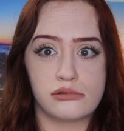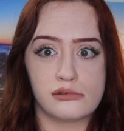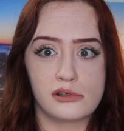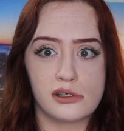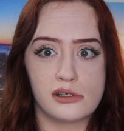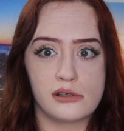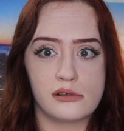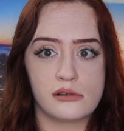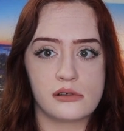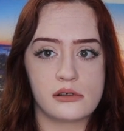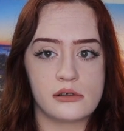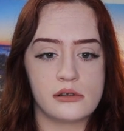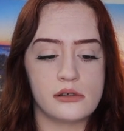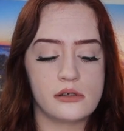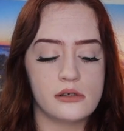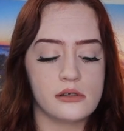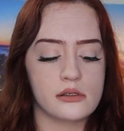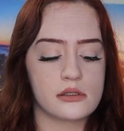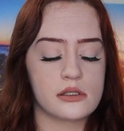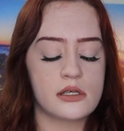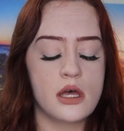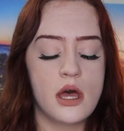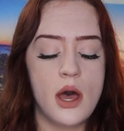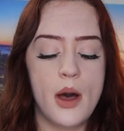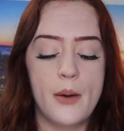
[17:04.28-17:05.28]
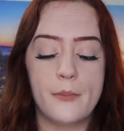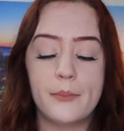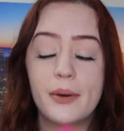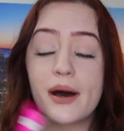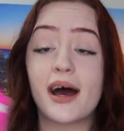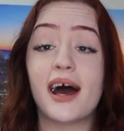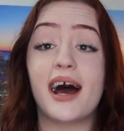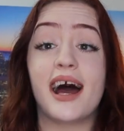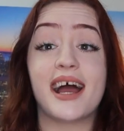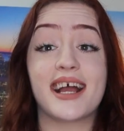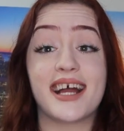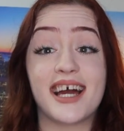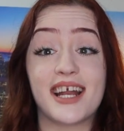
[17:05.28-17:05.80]
price is,
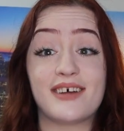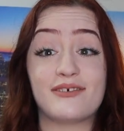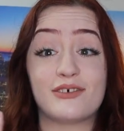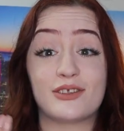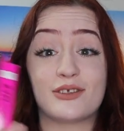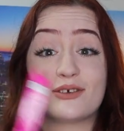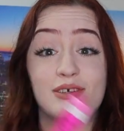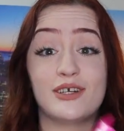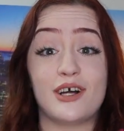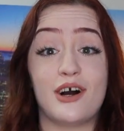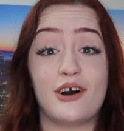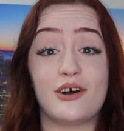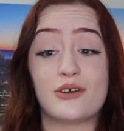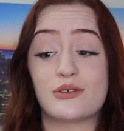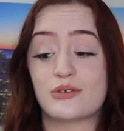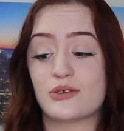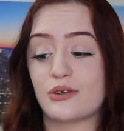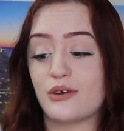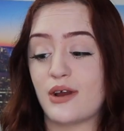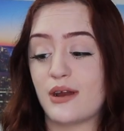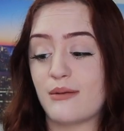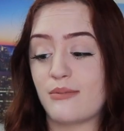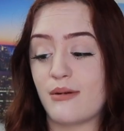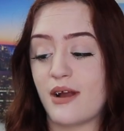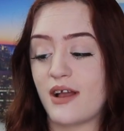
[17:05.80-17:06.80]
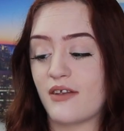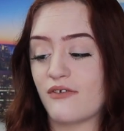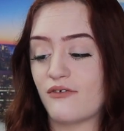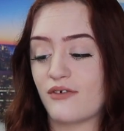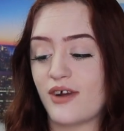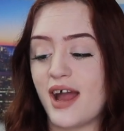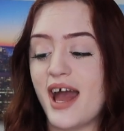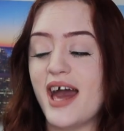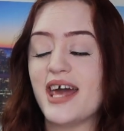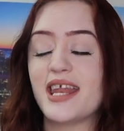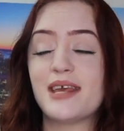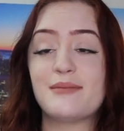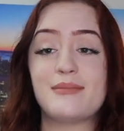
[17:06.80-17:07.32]
but I got it for $3, it's a great price
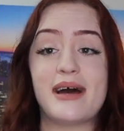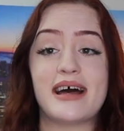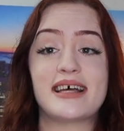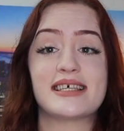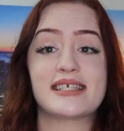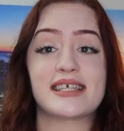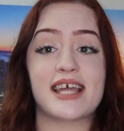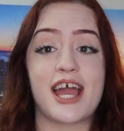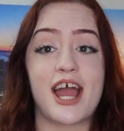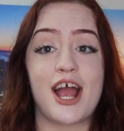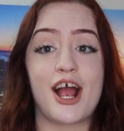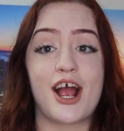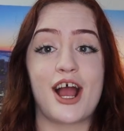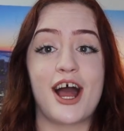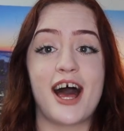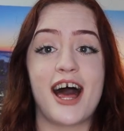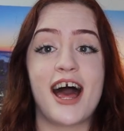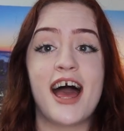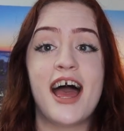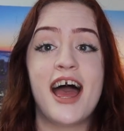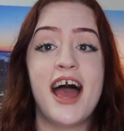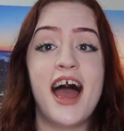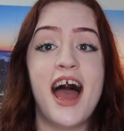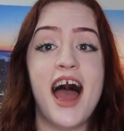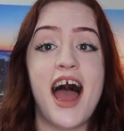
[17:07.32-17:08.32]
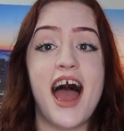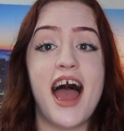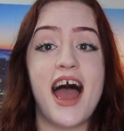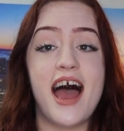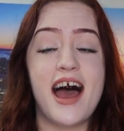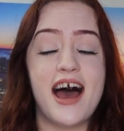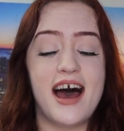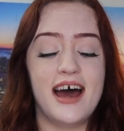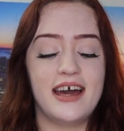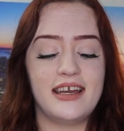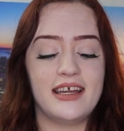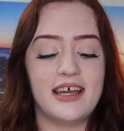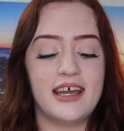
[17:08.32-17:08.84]
for any mascara,
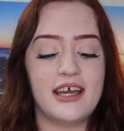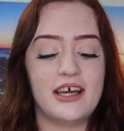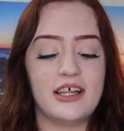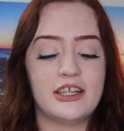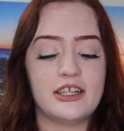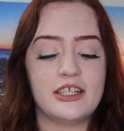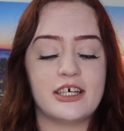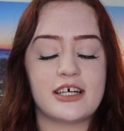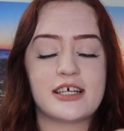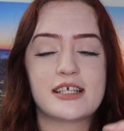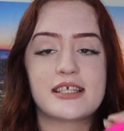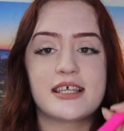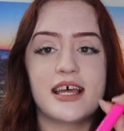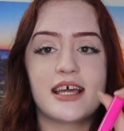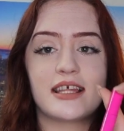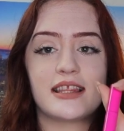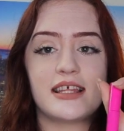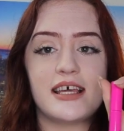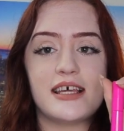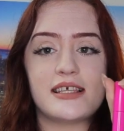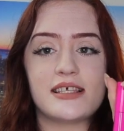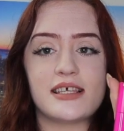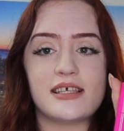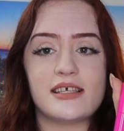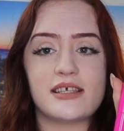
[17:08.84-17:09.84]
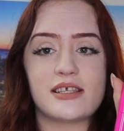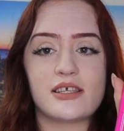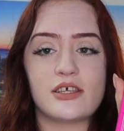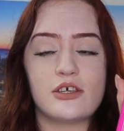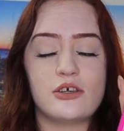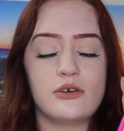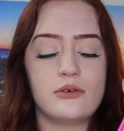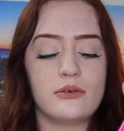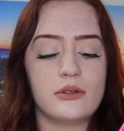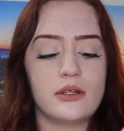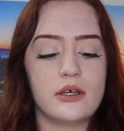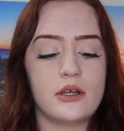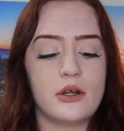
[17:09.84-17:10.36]
and it looks like this is
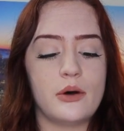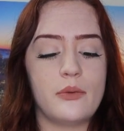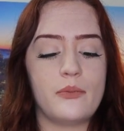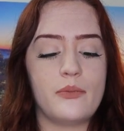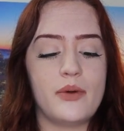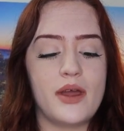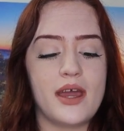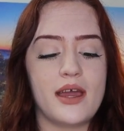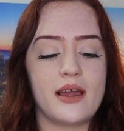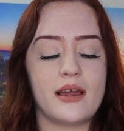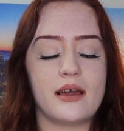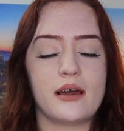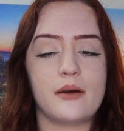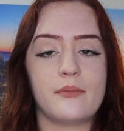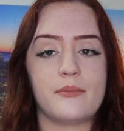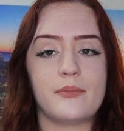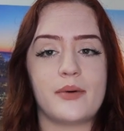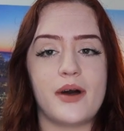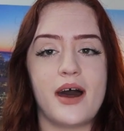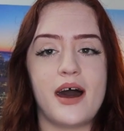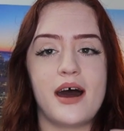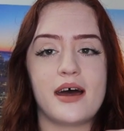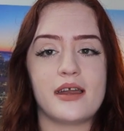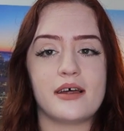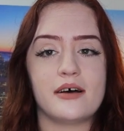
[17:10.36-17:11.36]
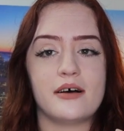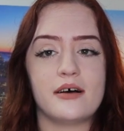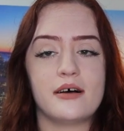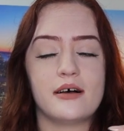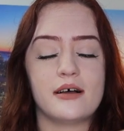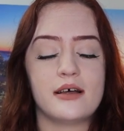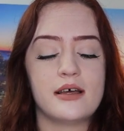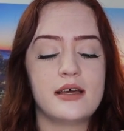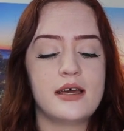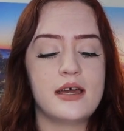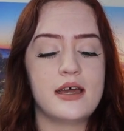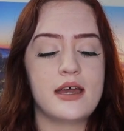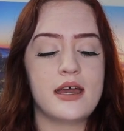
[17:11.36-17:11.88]
cute little pink
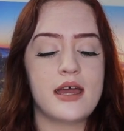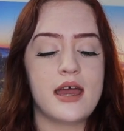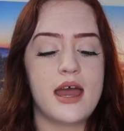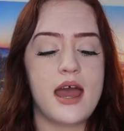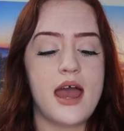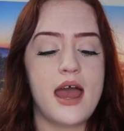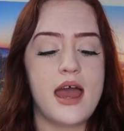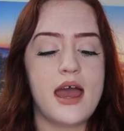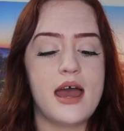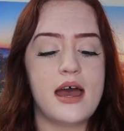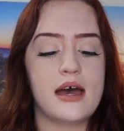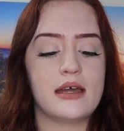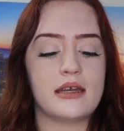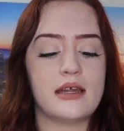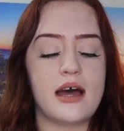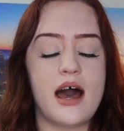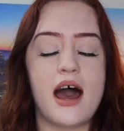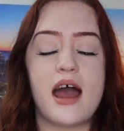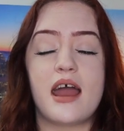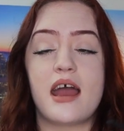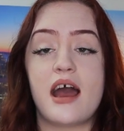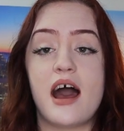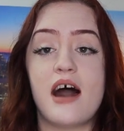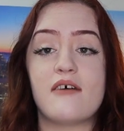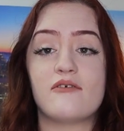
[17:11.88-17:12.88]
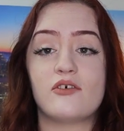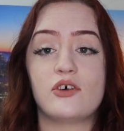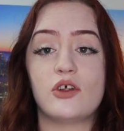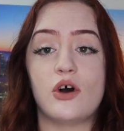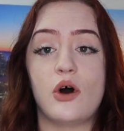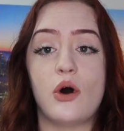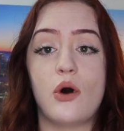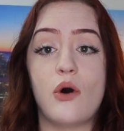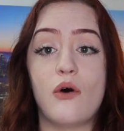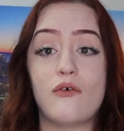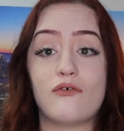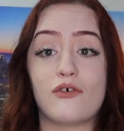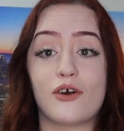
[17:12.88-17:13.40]
bottle and I have it
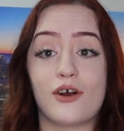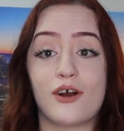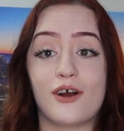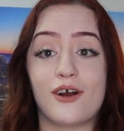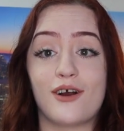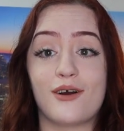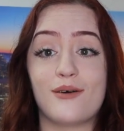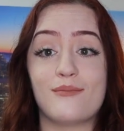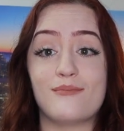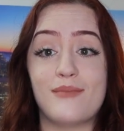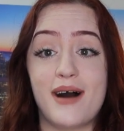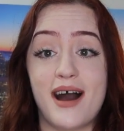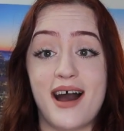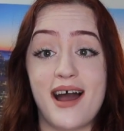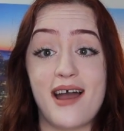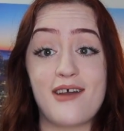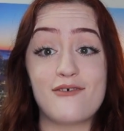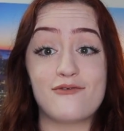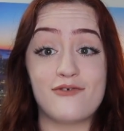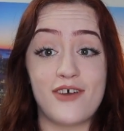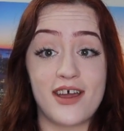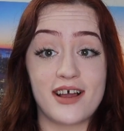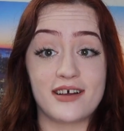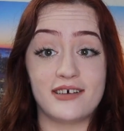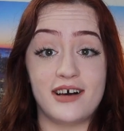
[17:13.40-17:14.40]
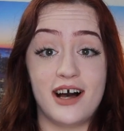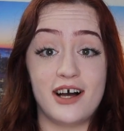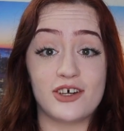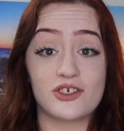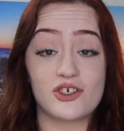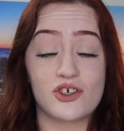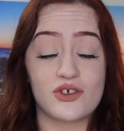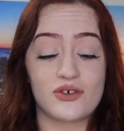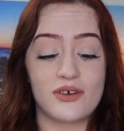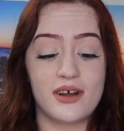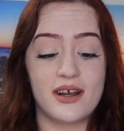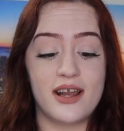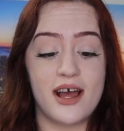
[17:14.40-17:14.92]
over my fake
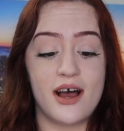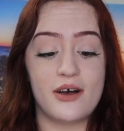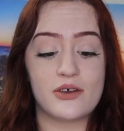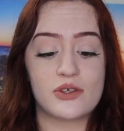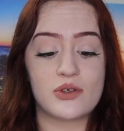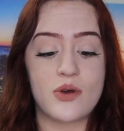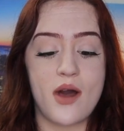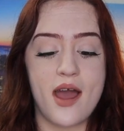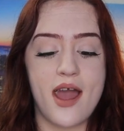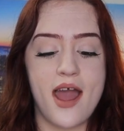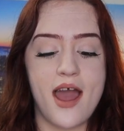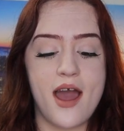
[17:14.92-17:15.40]
lashes right now so I